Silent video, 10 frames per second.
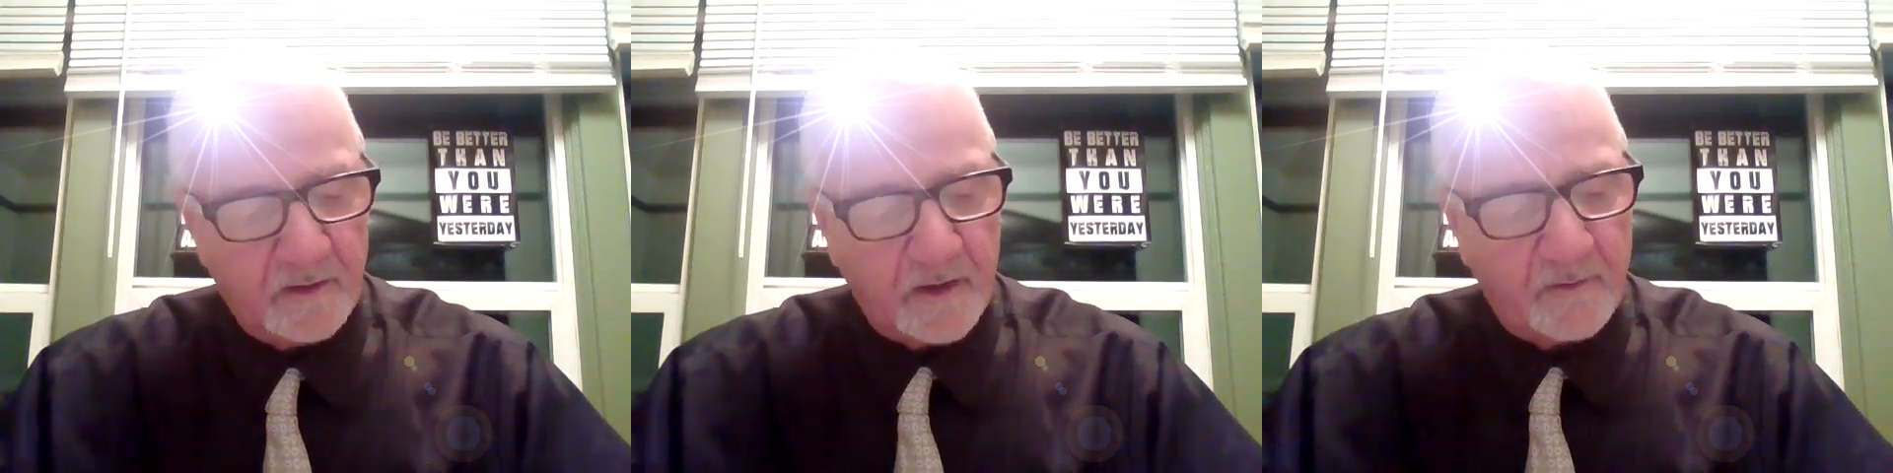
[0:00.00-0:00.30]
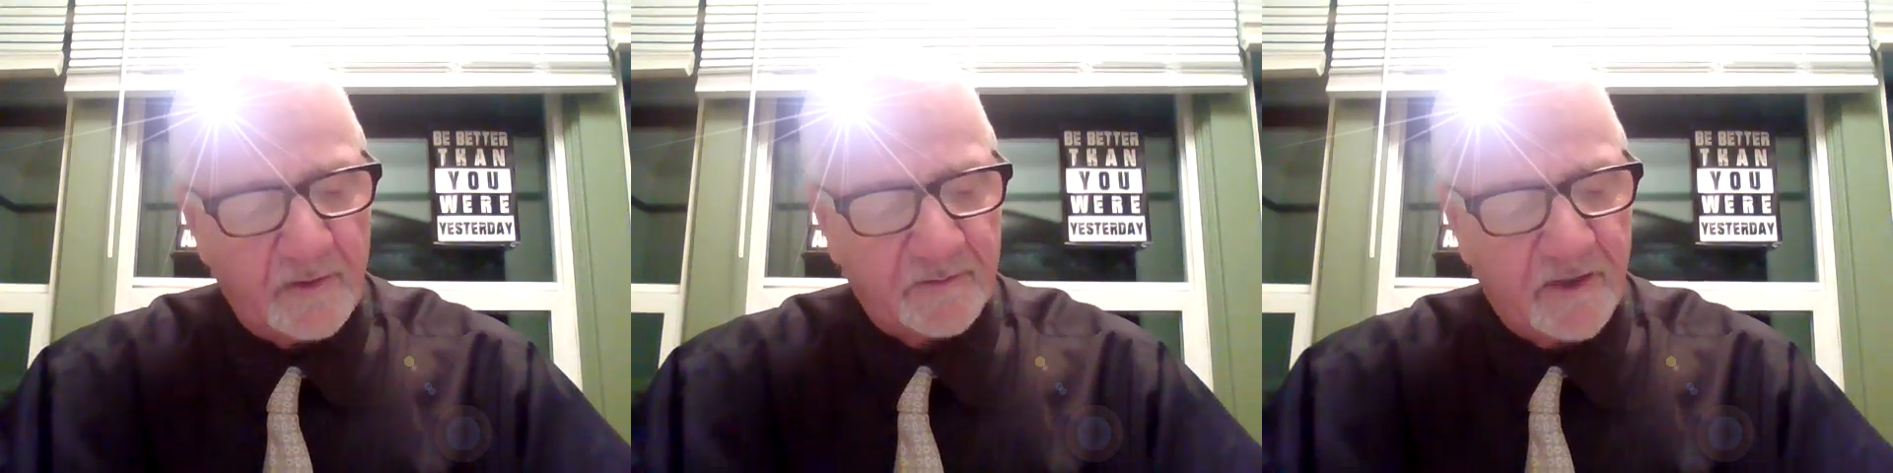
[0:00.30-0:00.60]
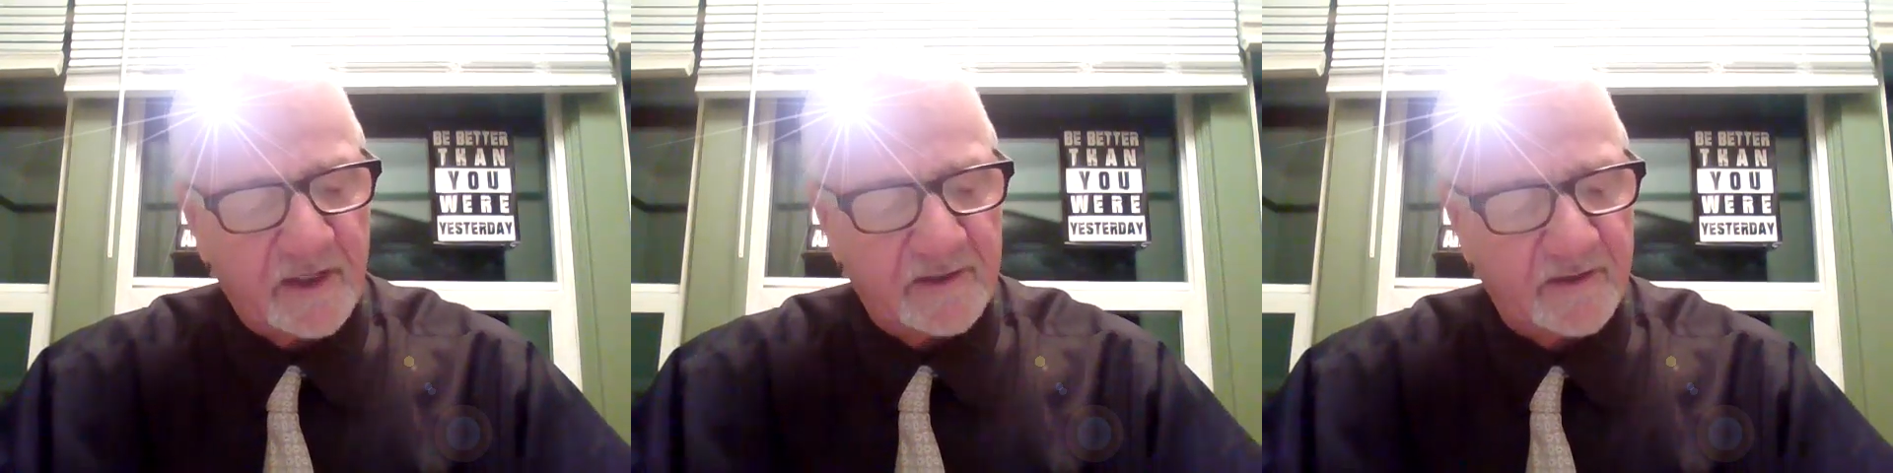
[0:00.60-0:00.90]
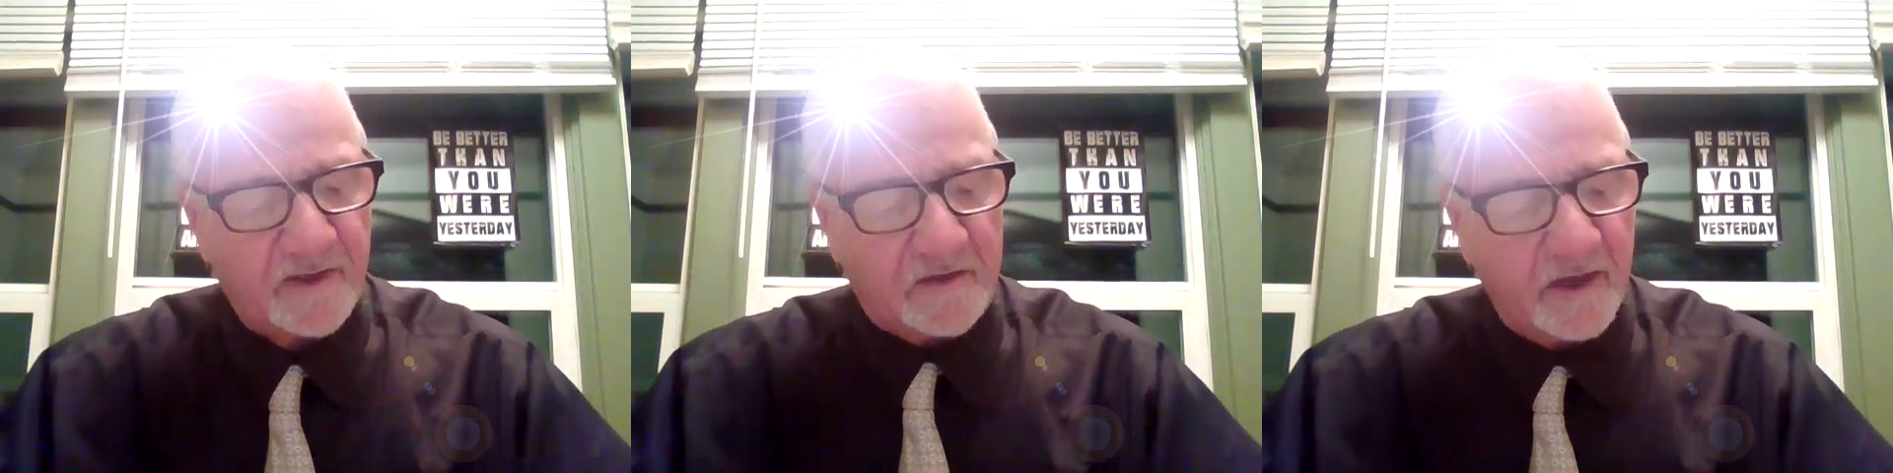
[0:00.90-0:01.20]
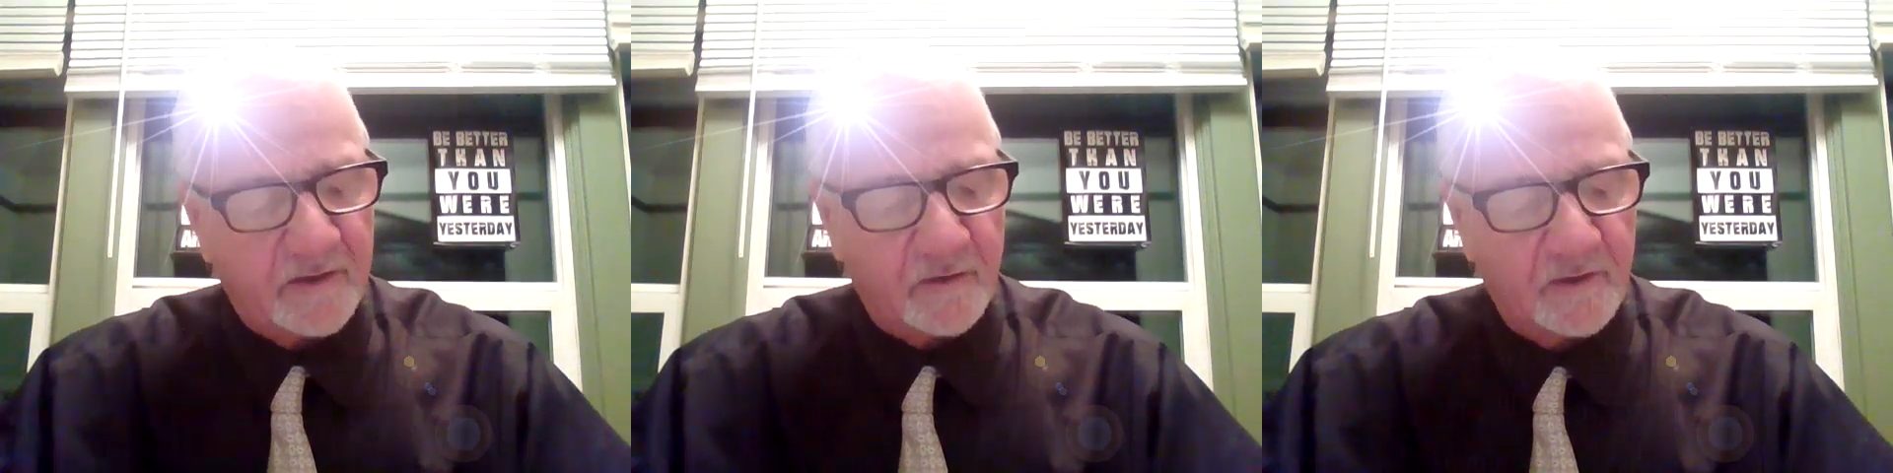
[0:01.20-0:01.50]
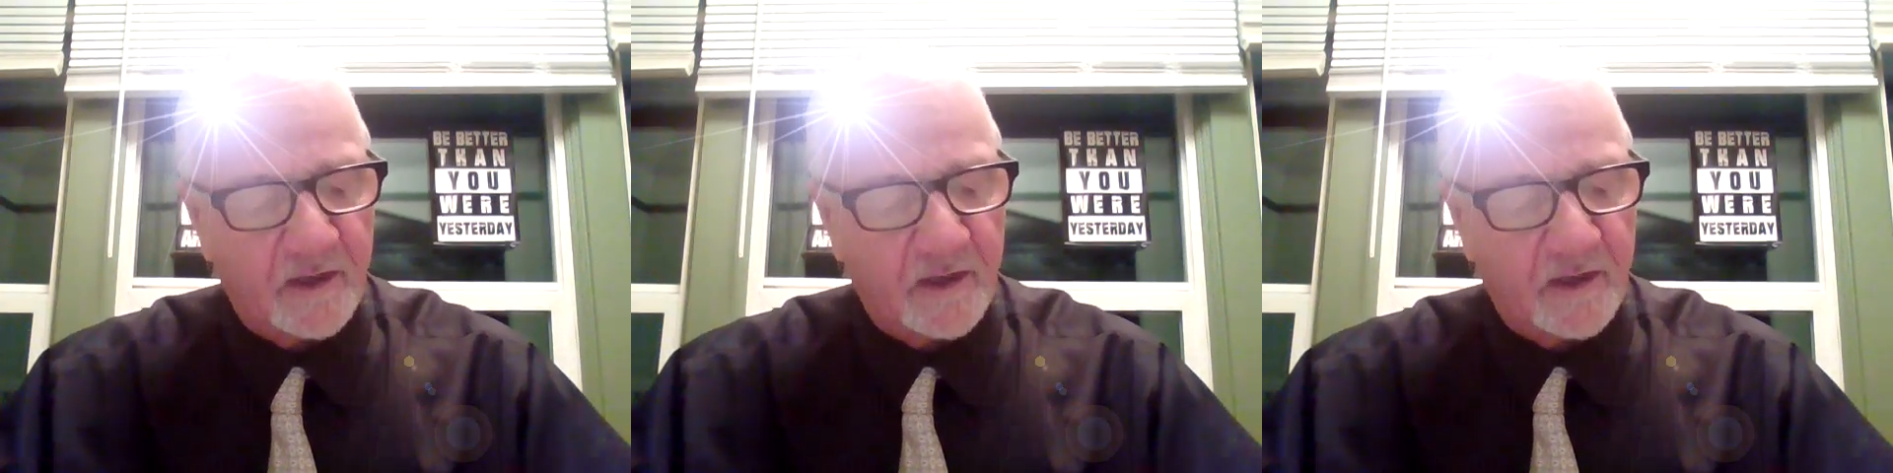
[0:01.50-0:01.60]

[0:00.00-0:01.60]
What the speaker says: How much money does it take to love